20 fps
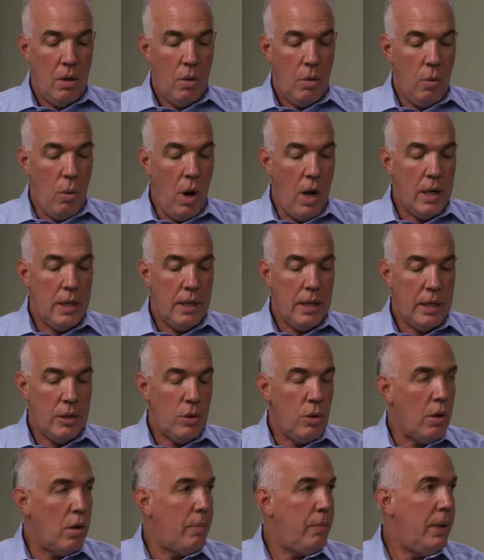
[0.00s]
what, in
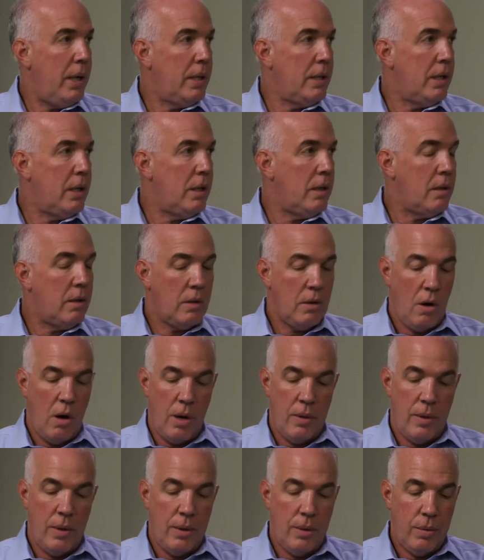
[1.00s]
your opinion,
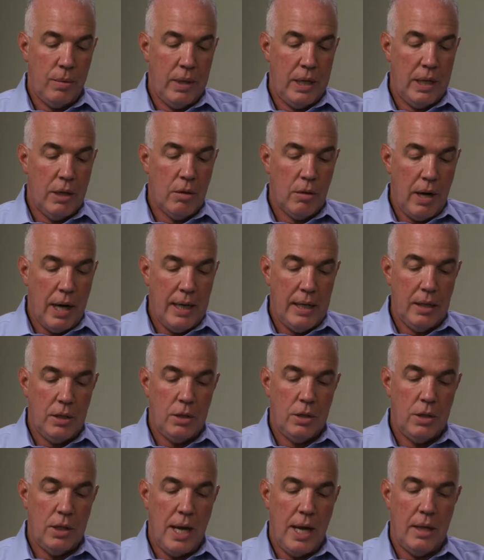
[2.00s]
are the 3
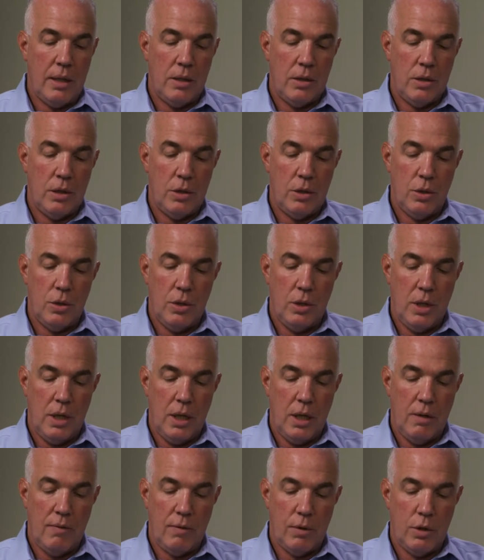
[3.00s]
greatest challenges you
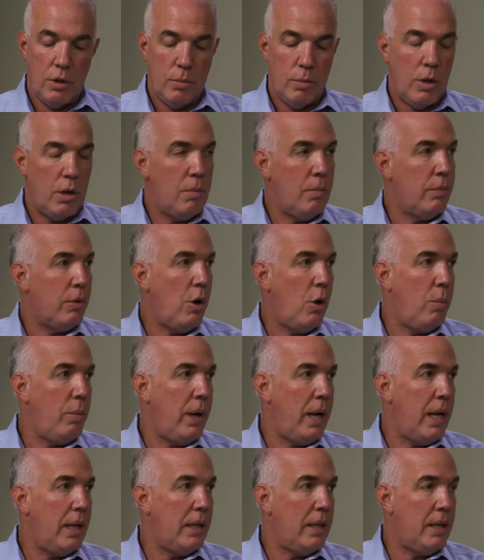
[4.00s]
see for Suburban
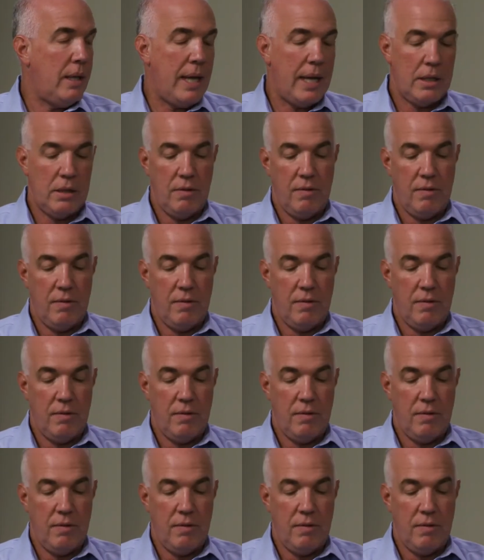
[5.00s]
propane in the next